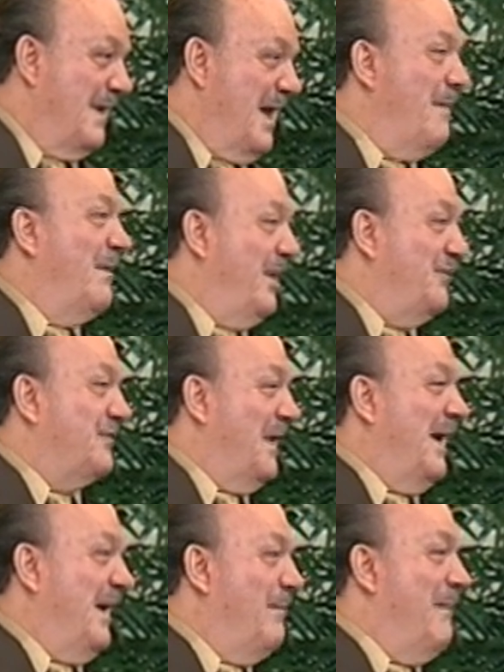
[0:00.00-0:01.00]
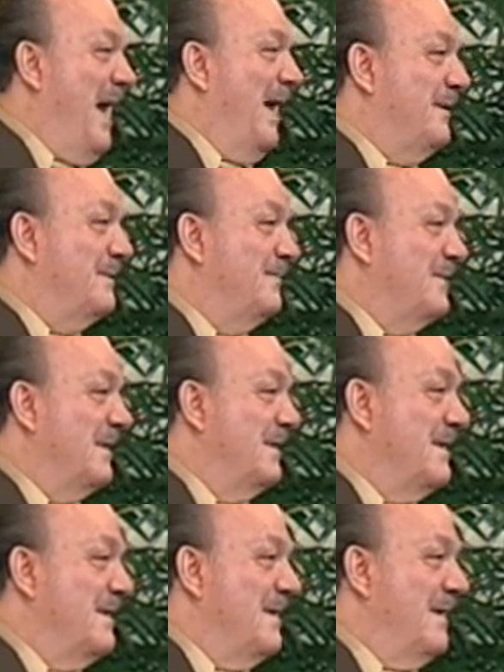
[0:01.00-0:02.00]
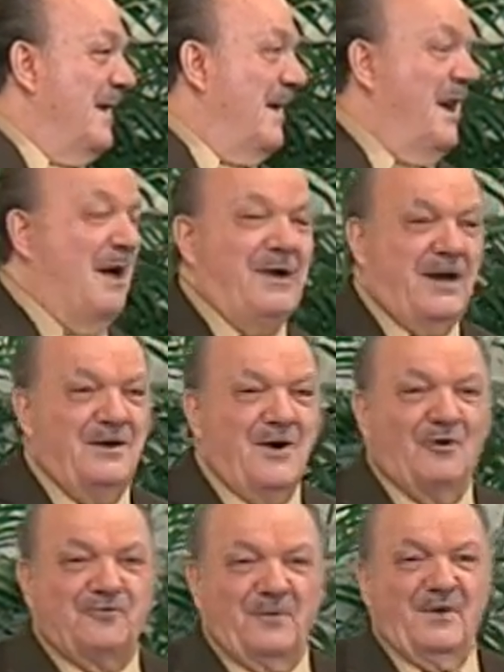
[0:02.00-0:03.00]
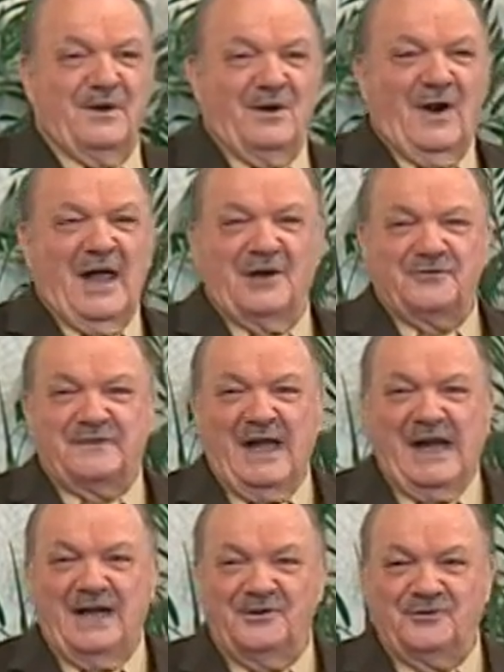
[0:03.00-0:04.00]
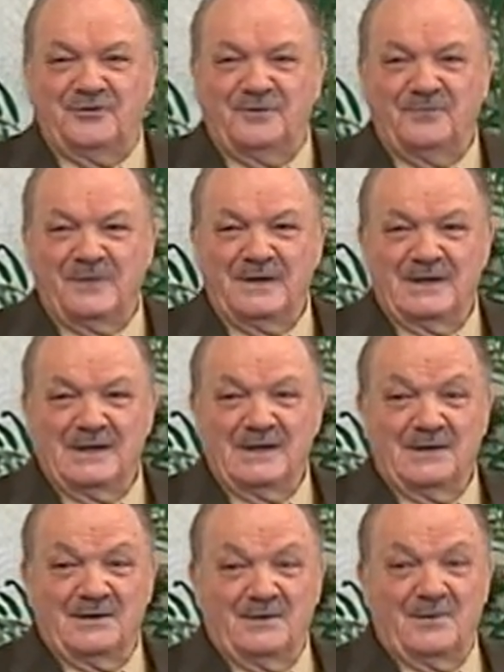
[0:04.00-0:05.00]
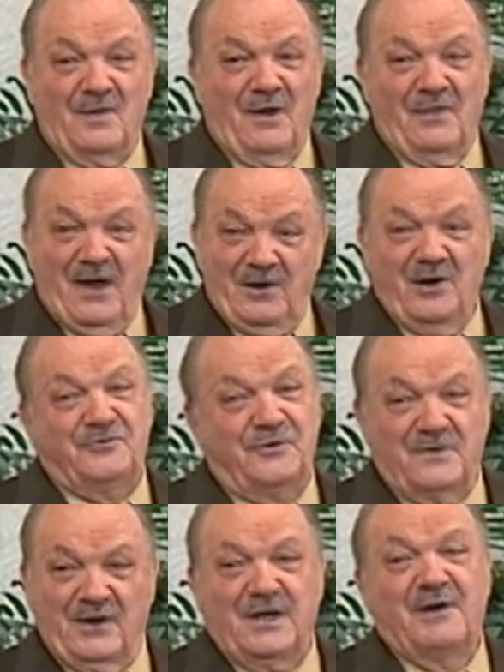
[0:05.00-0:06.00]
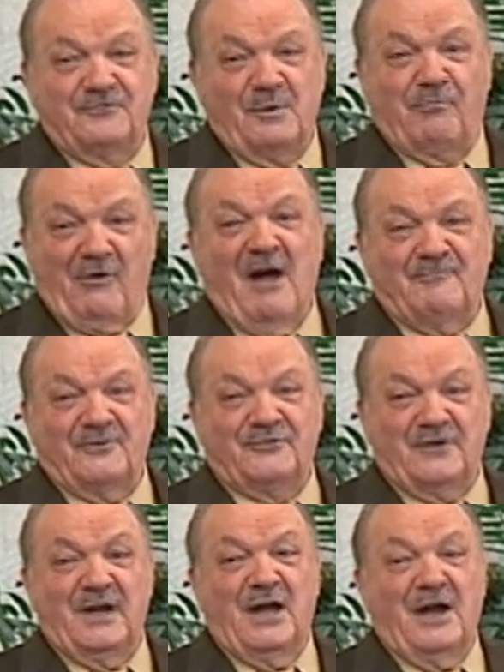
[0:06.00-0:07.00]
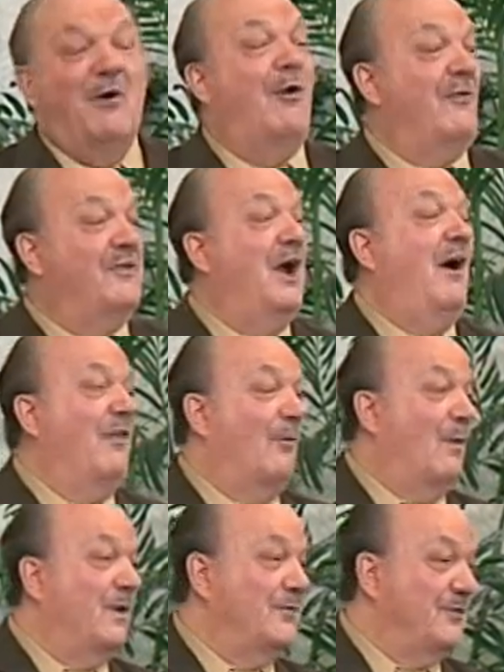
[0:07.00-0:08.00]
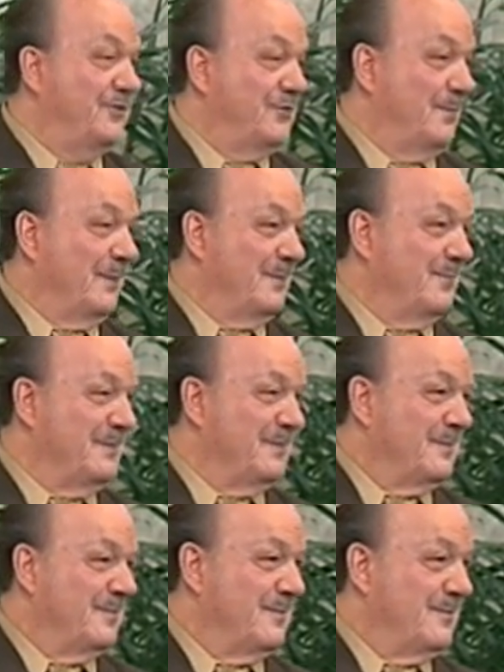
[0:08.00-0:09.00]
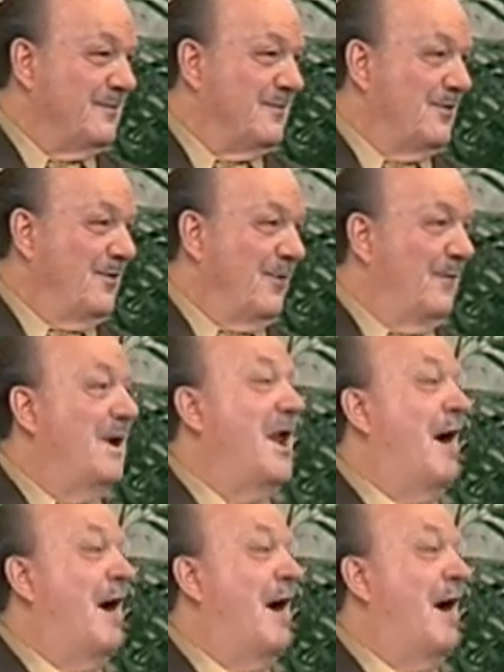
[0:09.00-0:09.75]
How many say amen? How many knows we're in the last days? Well, then it's the gift of prophecy and all the other ones are in